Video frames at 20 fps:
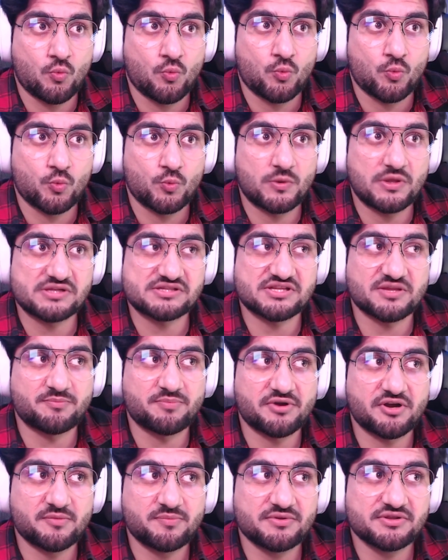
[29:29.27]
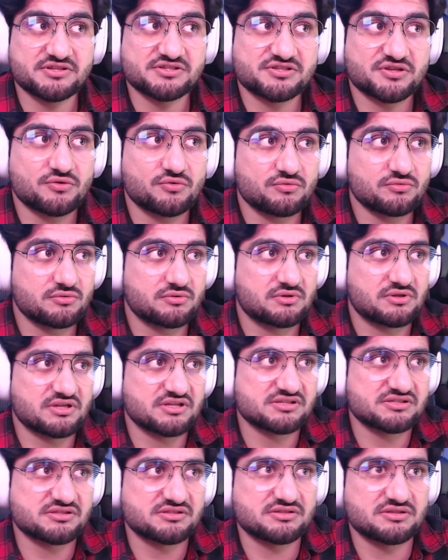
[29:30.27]
That's the purple stone.
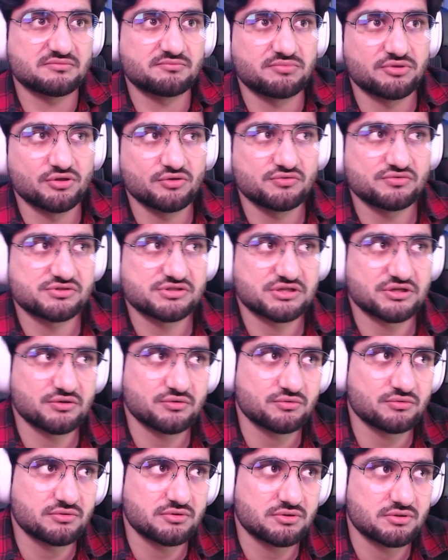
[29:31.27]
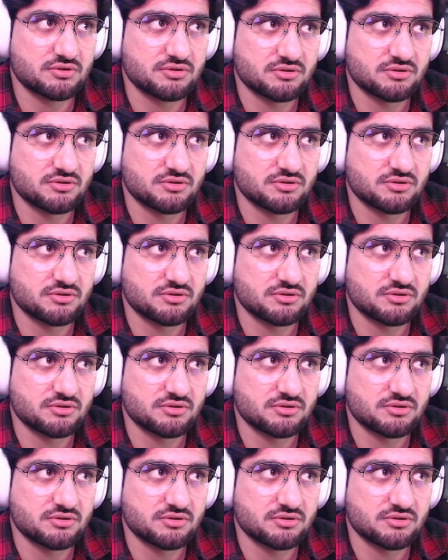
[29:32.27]
That's the blue stone.